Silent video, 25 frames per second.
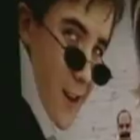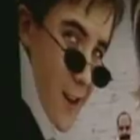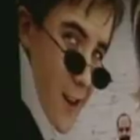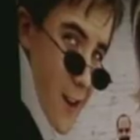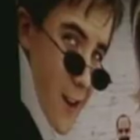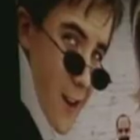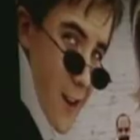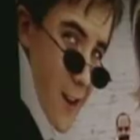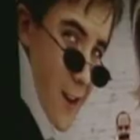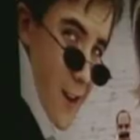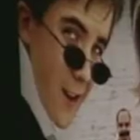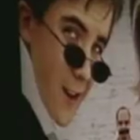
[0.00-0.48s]

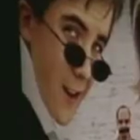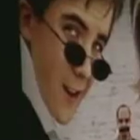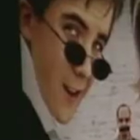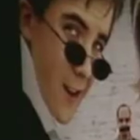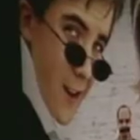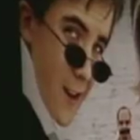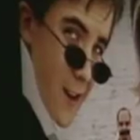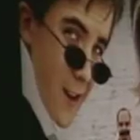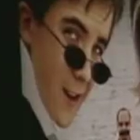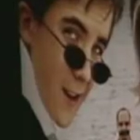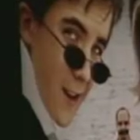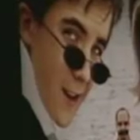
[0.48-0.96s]

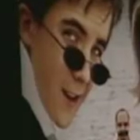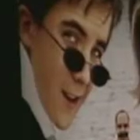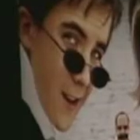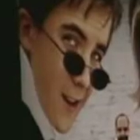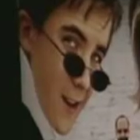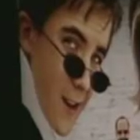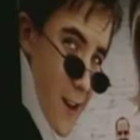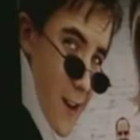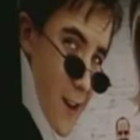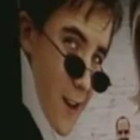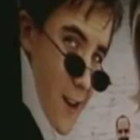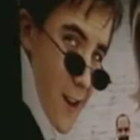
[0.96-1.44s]

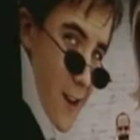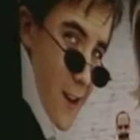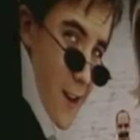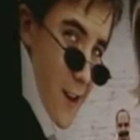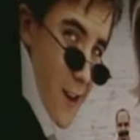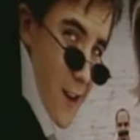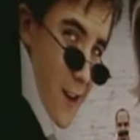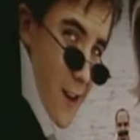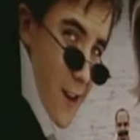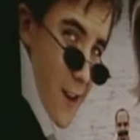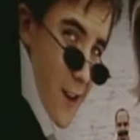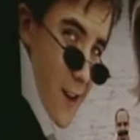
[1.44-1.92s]

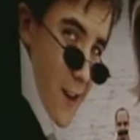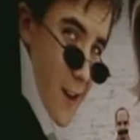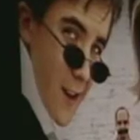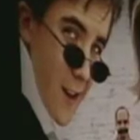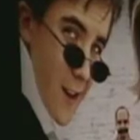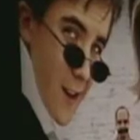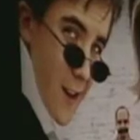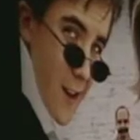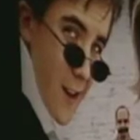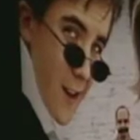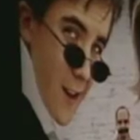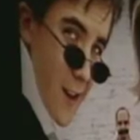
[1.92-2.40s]

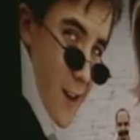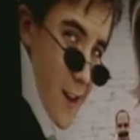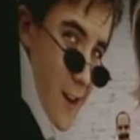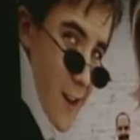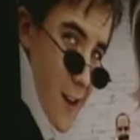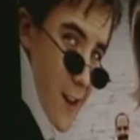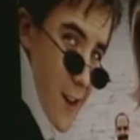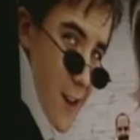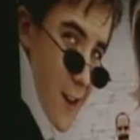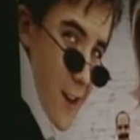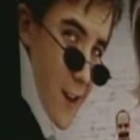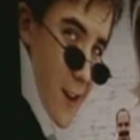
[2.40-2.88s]

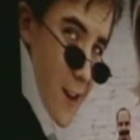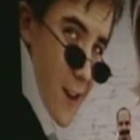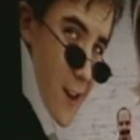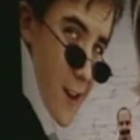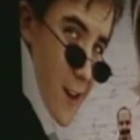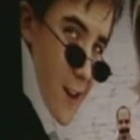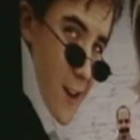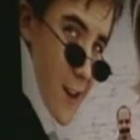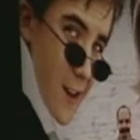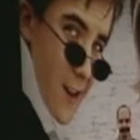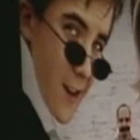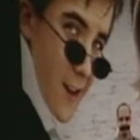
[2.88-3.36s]

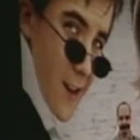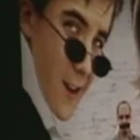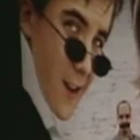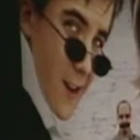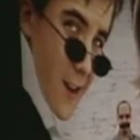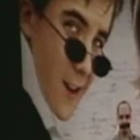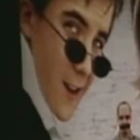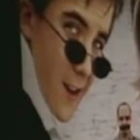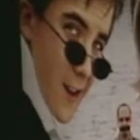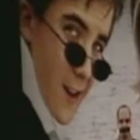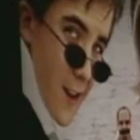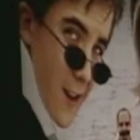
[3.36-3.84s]

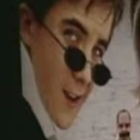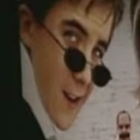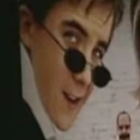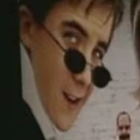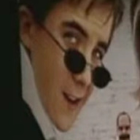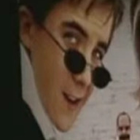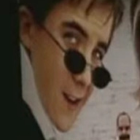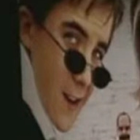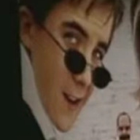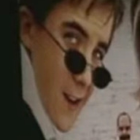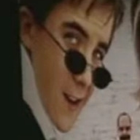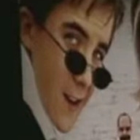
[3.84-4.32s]

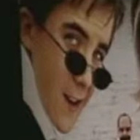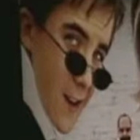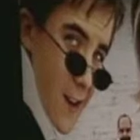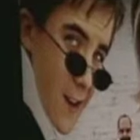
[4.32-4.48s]
No words are spoken by the person on screen.